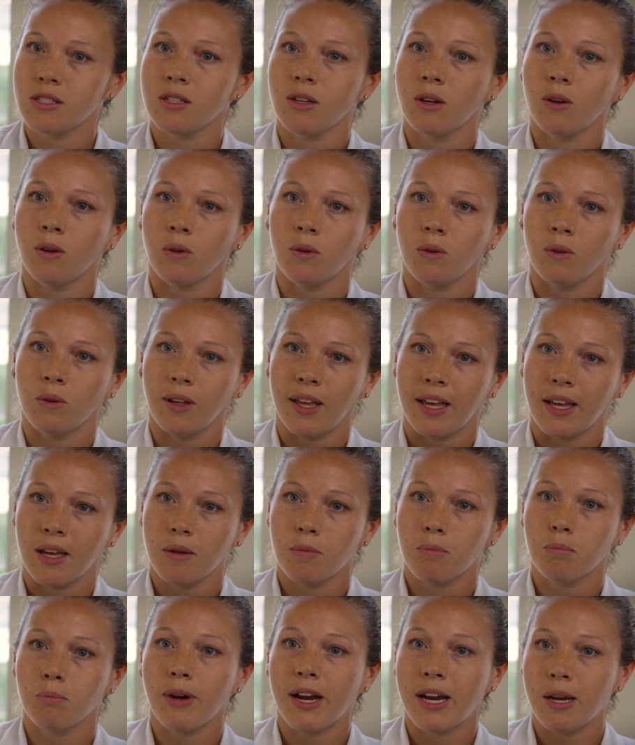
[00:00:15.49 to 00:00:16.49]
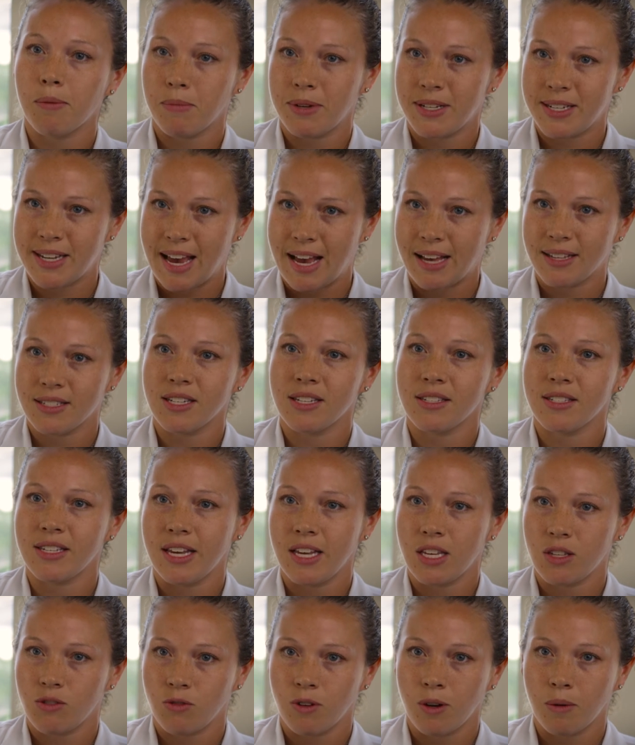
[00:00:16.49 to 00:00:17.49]
so like brain
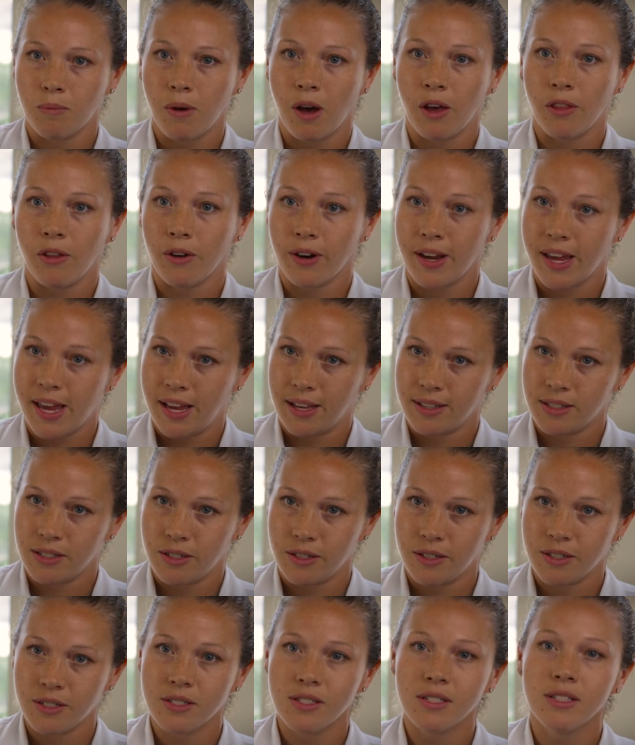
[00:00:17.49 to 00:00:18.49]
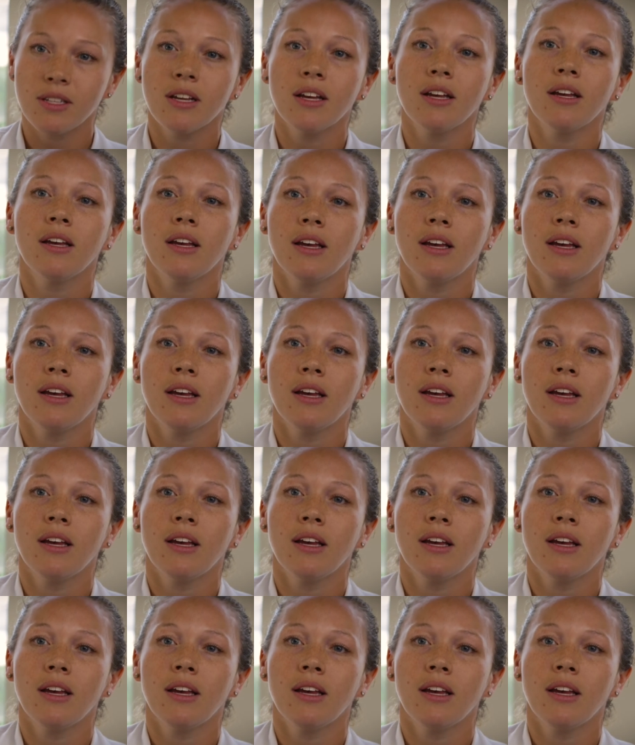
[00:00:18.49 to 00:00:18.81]
metastases from other cancers.